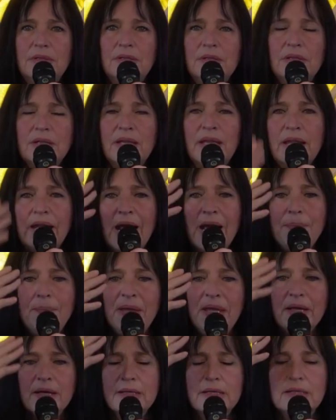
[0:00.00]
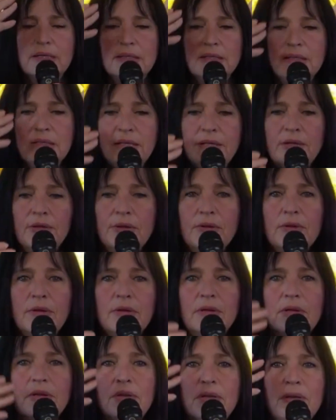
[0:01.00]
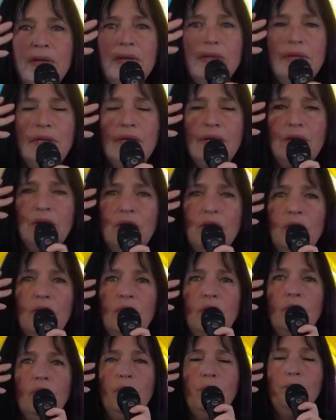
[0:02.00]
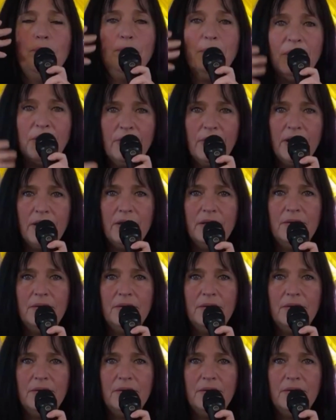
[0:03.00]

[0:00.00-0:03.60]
Can I be a clear mirror